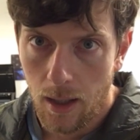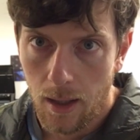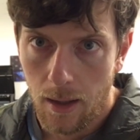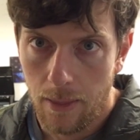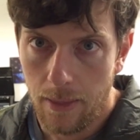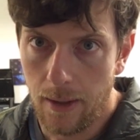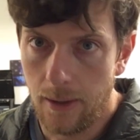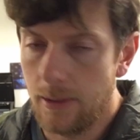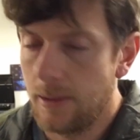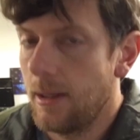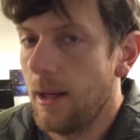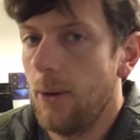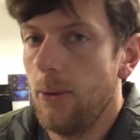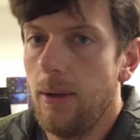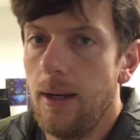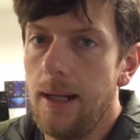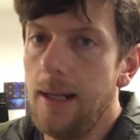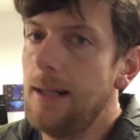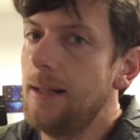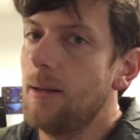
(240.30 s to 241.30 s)
There's no
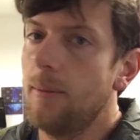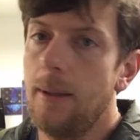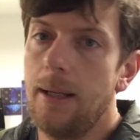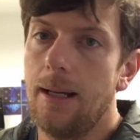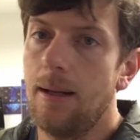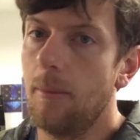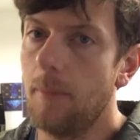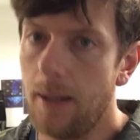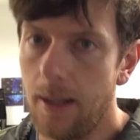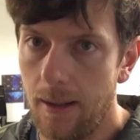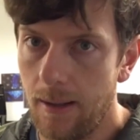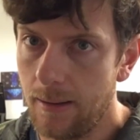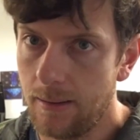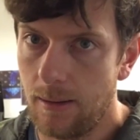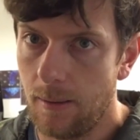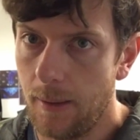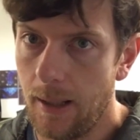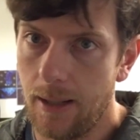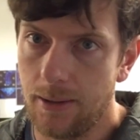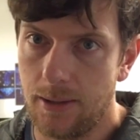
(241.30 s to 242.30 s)
need to be embarrassed
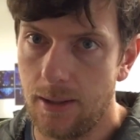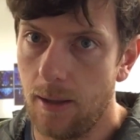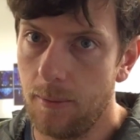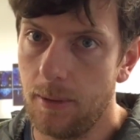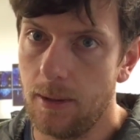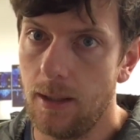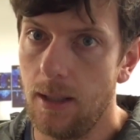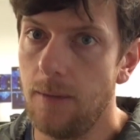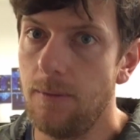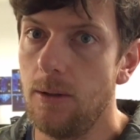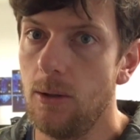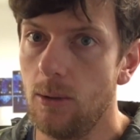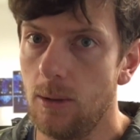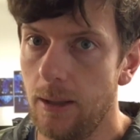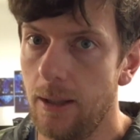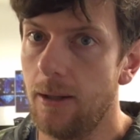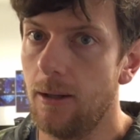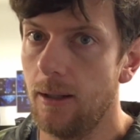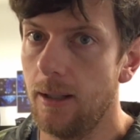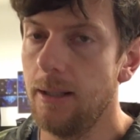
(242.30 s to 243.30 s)
about something if you
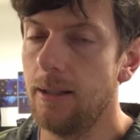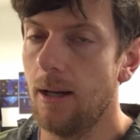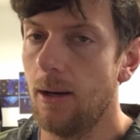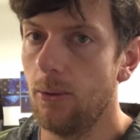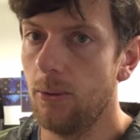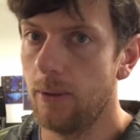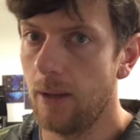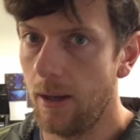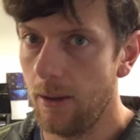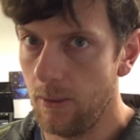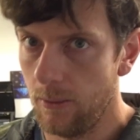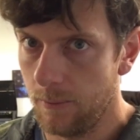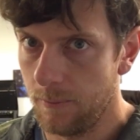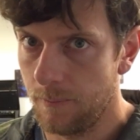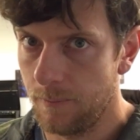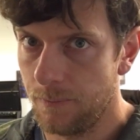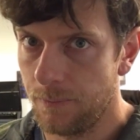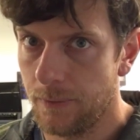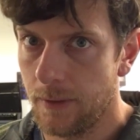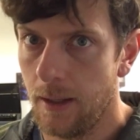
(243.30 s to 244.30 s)
literally don't know.
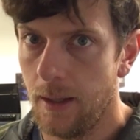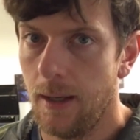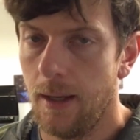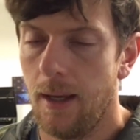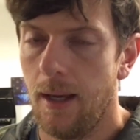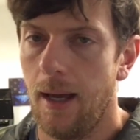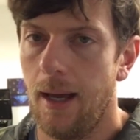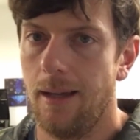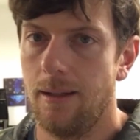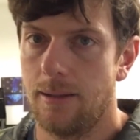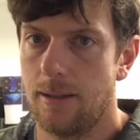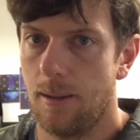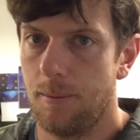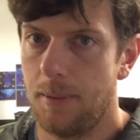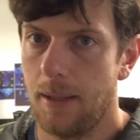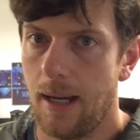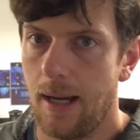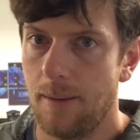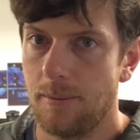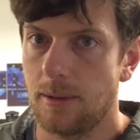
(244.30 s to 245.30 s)
And
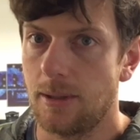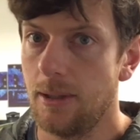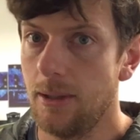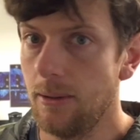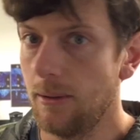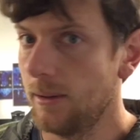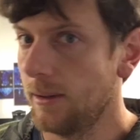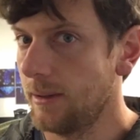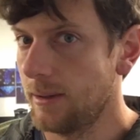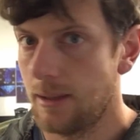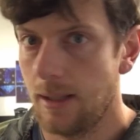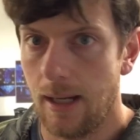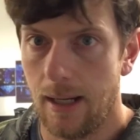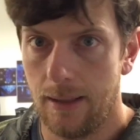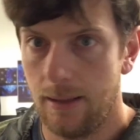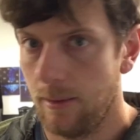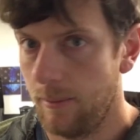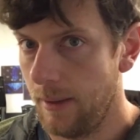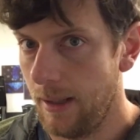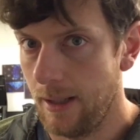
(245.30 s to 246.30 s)
sometimes Google is
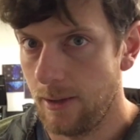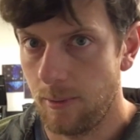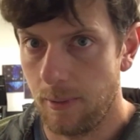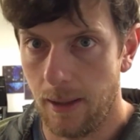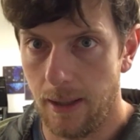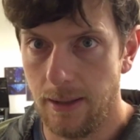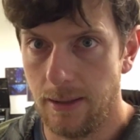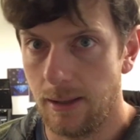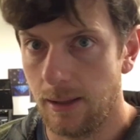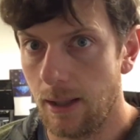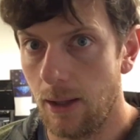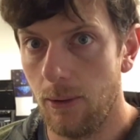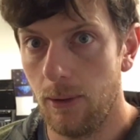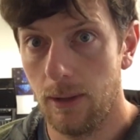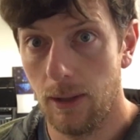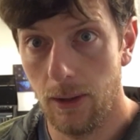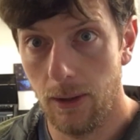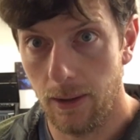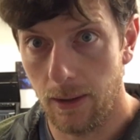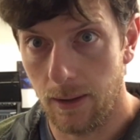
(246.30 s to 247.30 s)
not the best place to go and
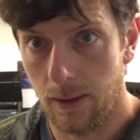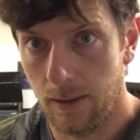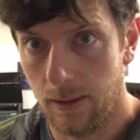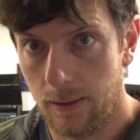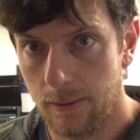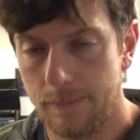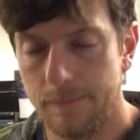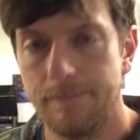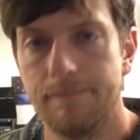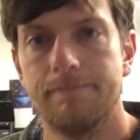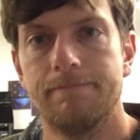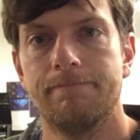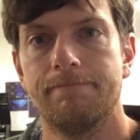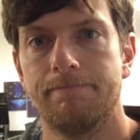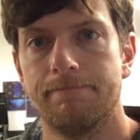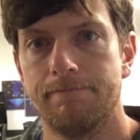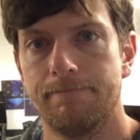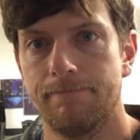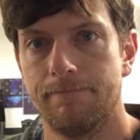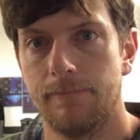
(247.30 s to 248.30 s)
look.
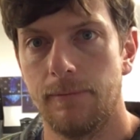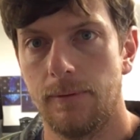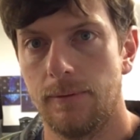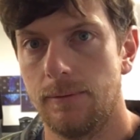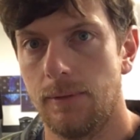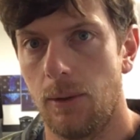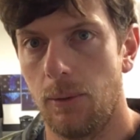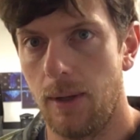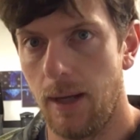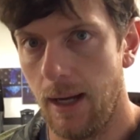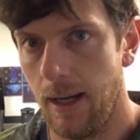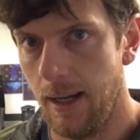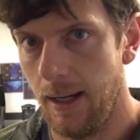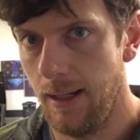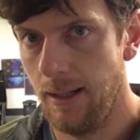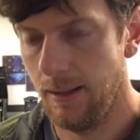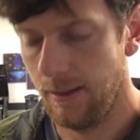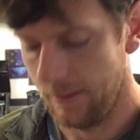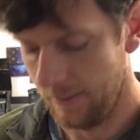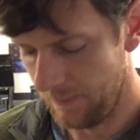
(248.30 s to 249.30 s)

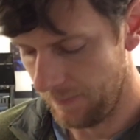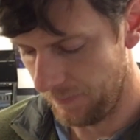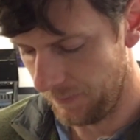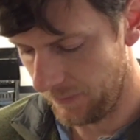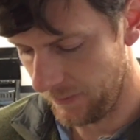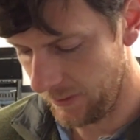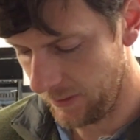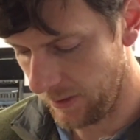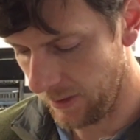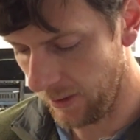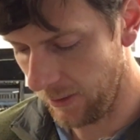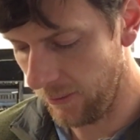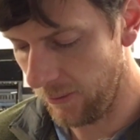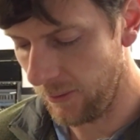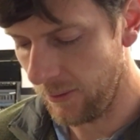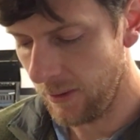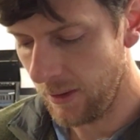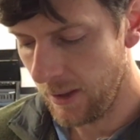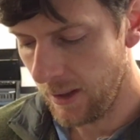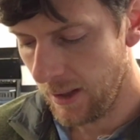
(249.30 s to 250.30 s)
Okay? So,
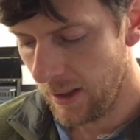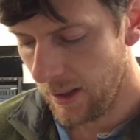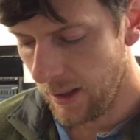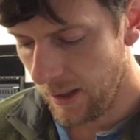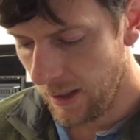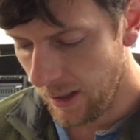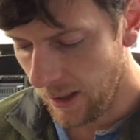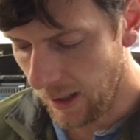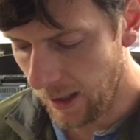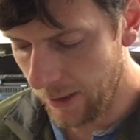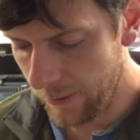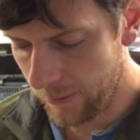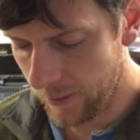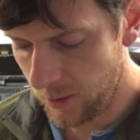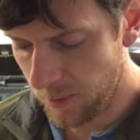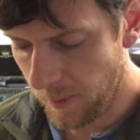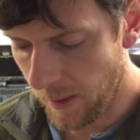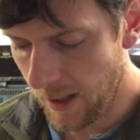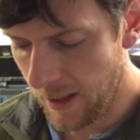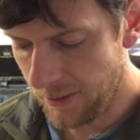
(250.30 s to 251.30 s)
other
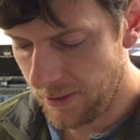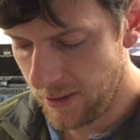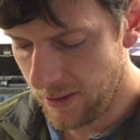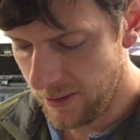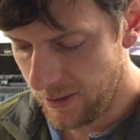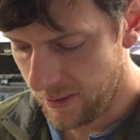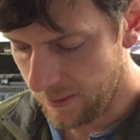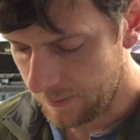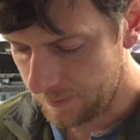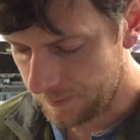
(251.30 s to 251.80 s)
responses,